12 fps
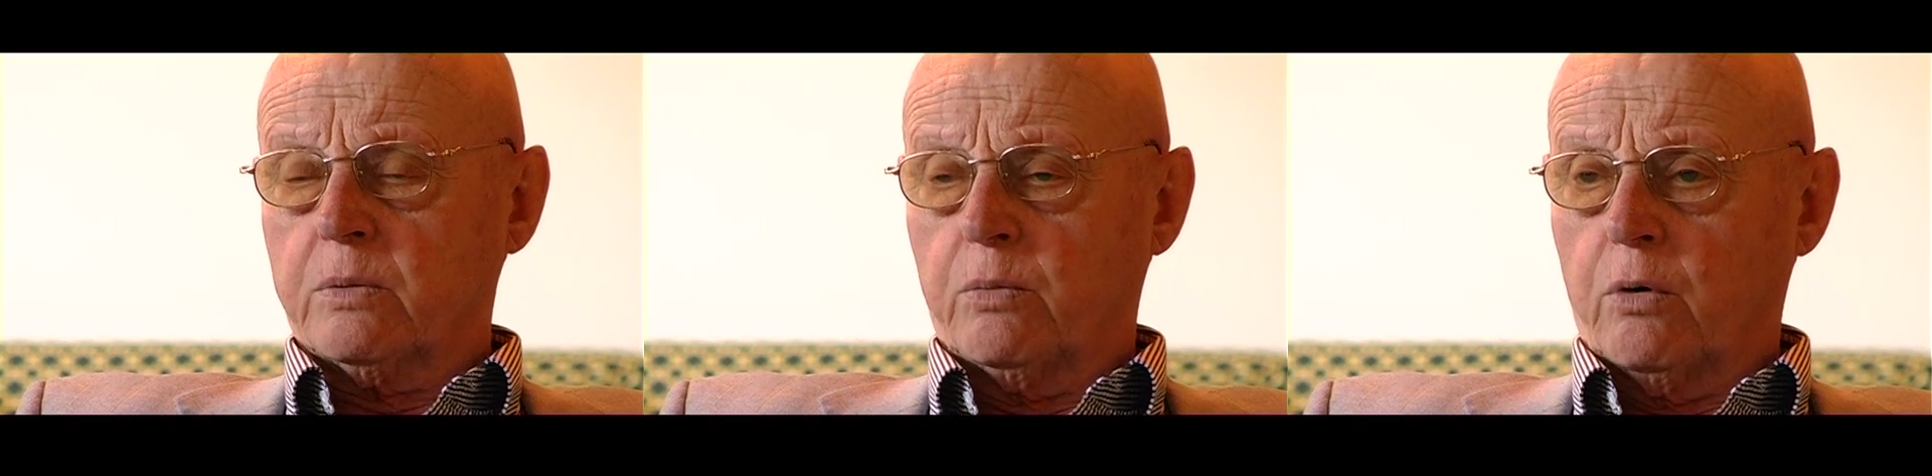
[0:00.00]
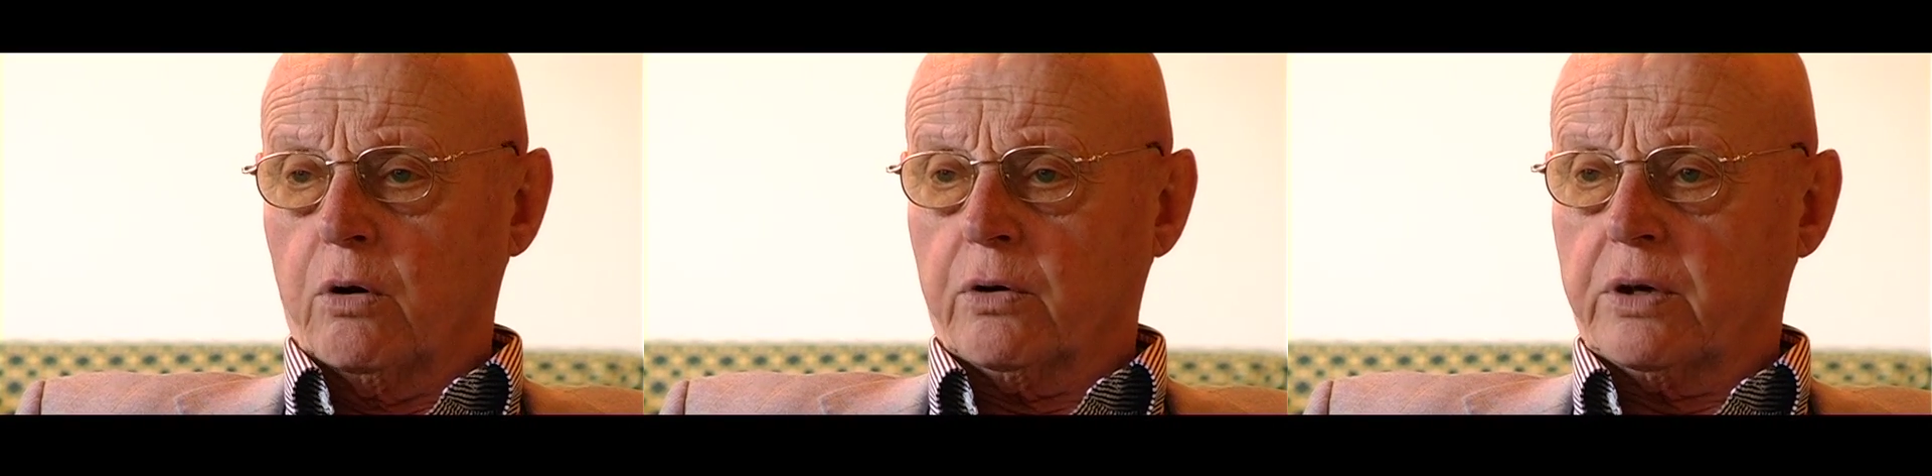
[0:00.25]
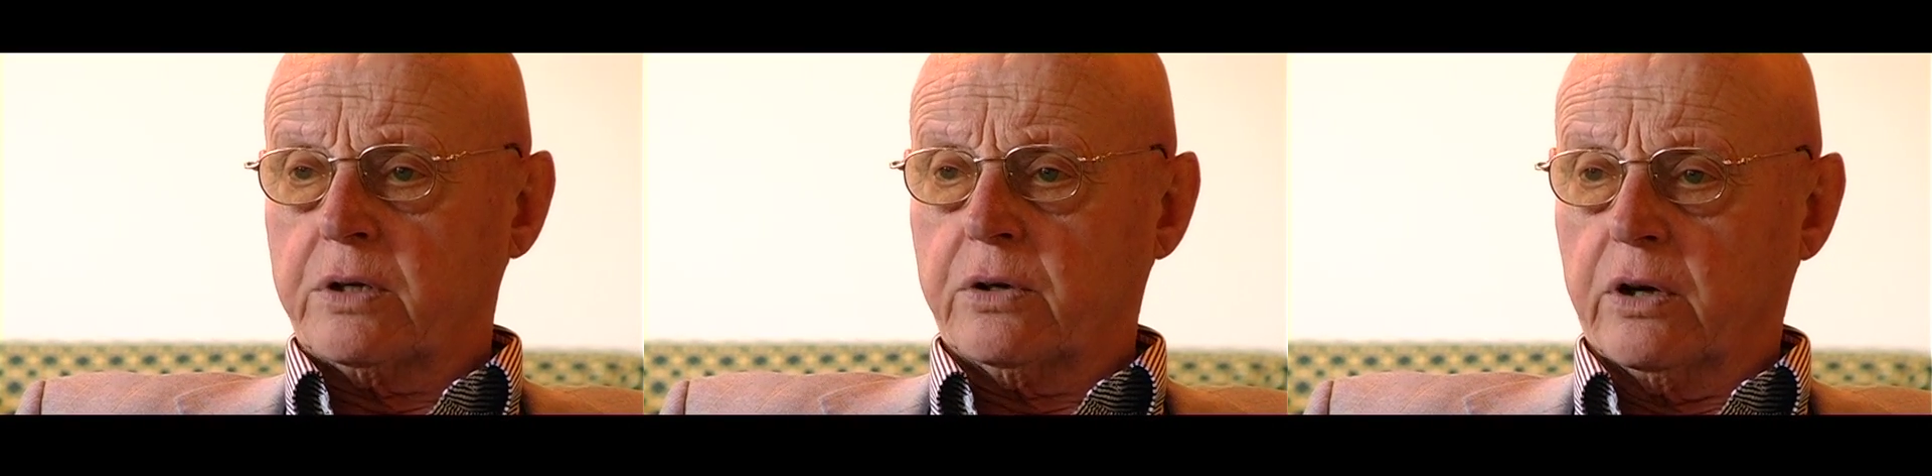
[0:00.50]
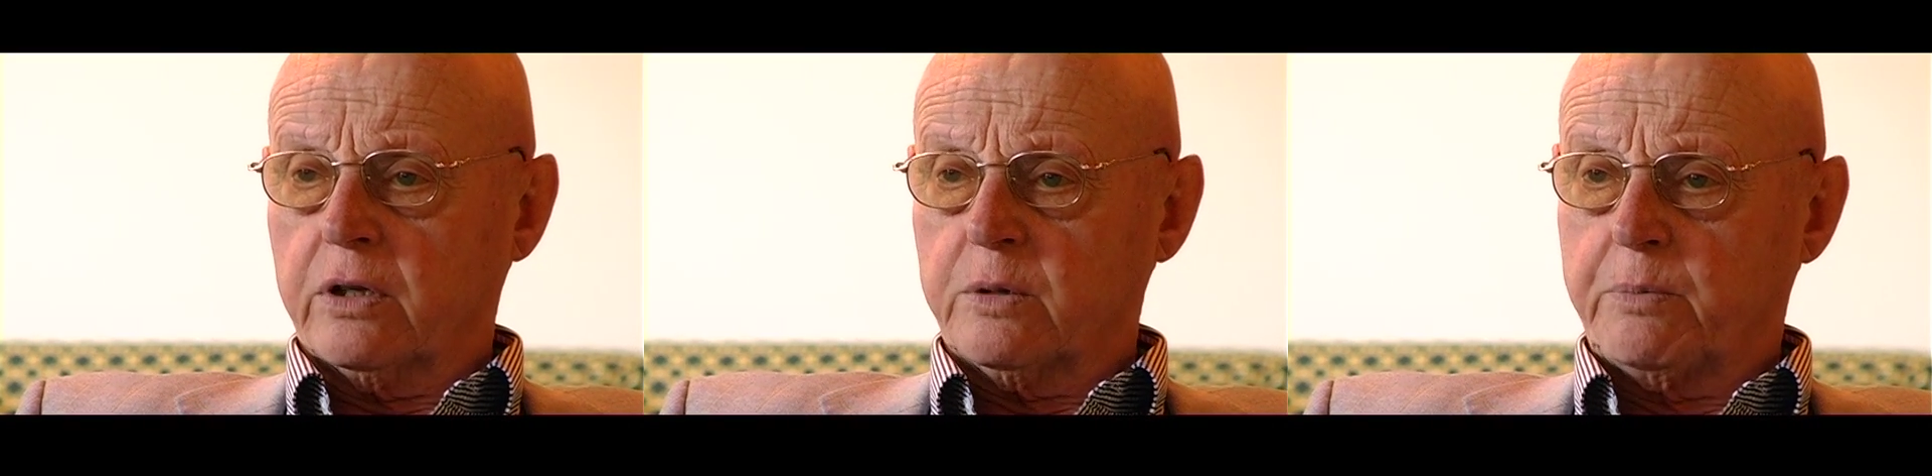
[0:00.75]
more
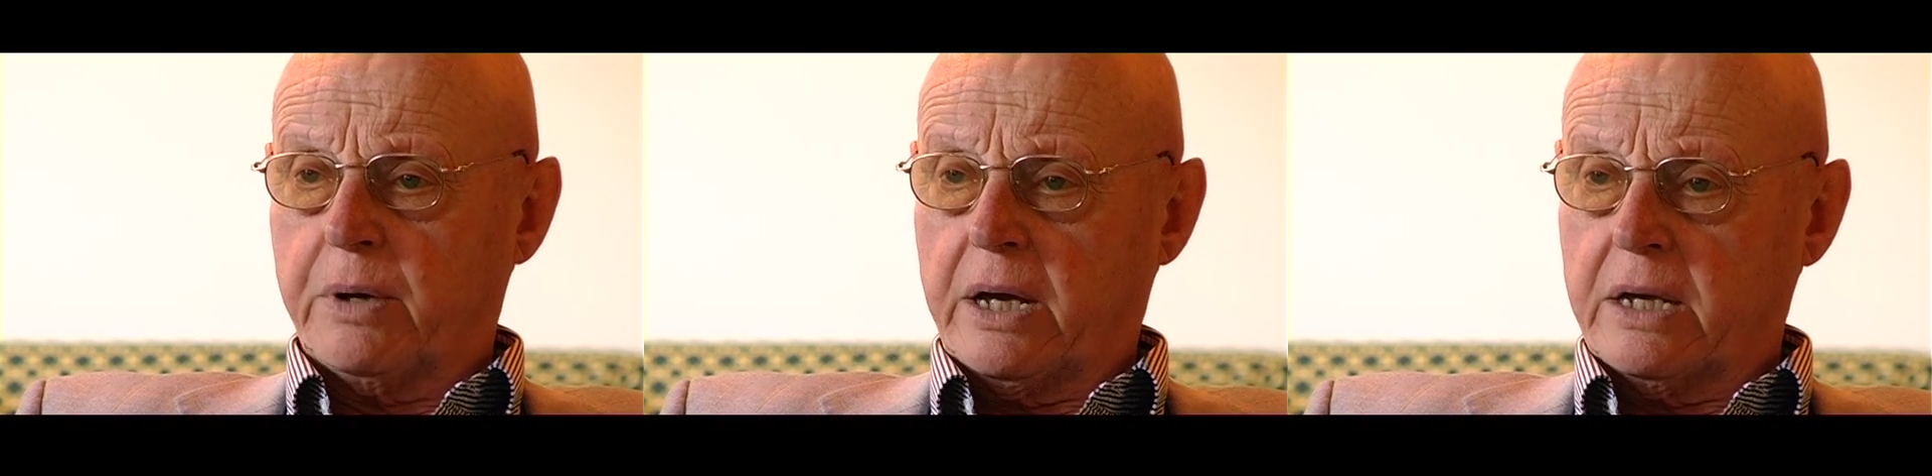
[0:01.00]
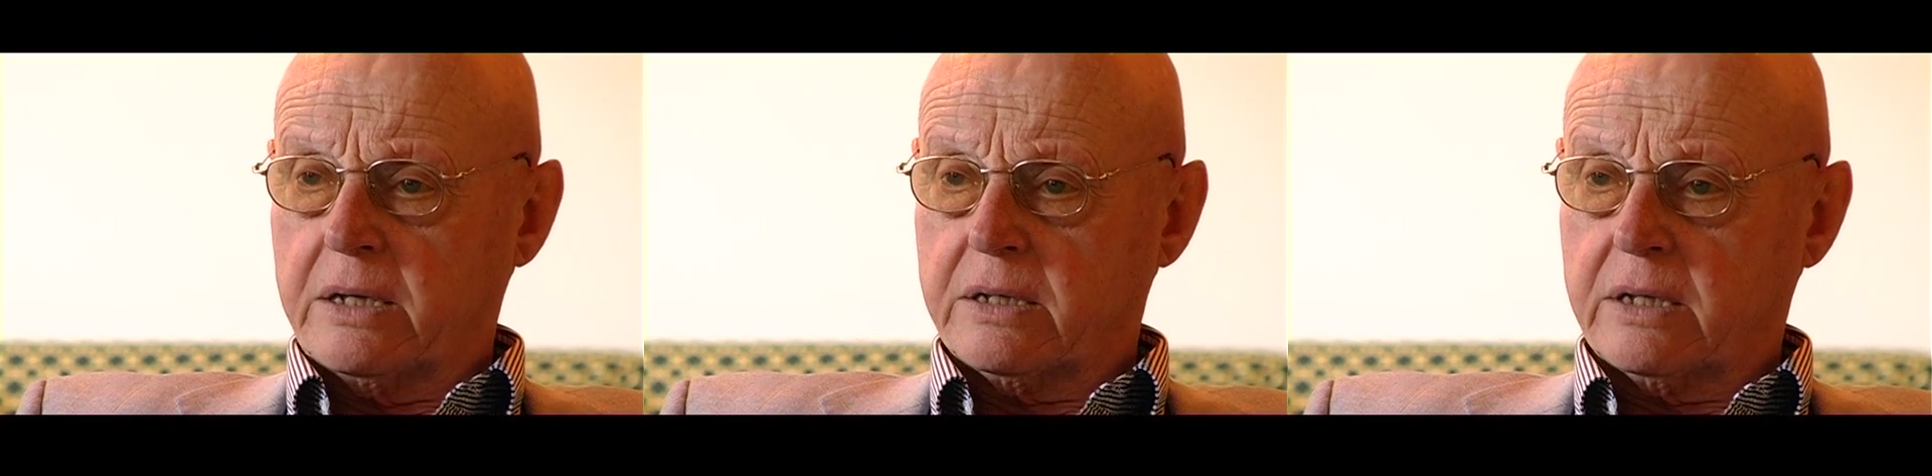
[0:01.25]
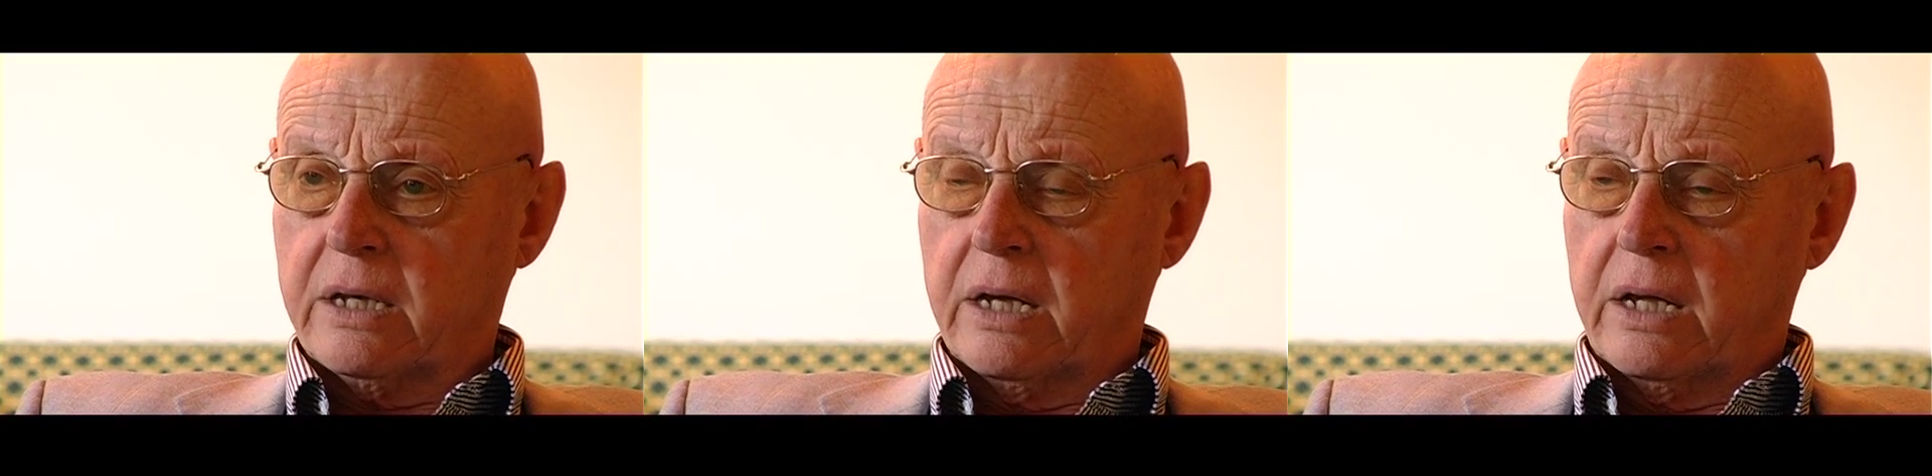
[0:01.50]
research-based